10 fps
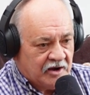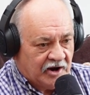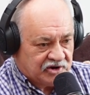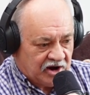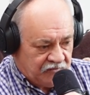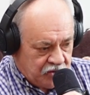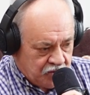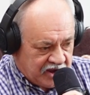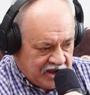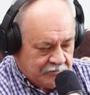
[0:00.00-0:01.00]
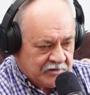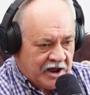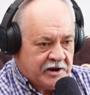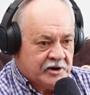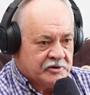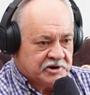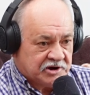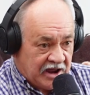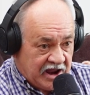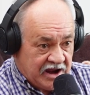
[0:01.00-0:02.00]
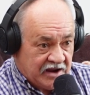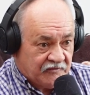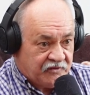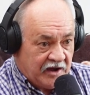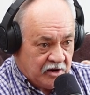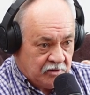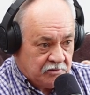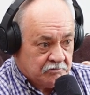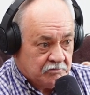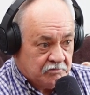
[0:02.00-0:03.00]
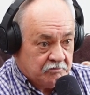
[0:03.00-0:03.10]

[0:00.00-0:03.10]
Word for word: I said, if you came down here today and found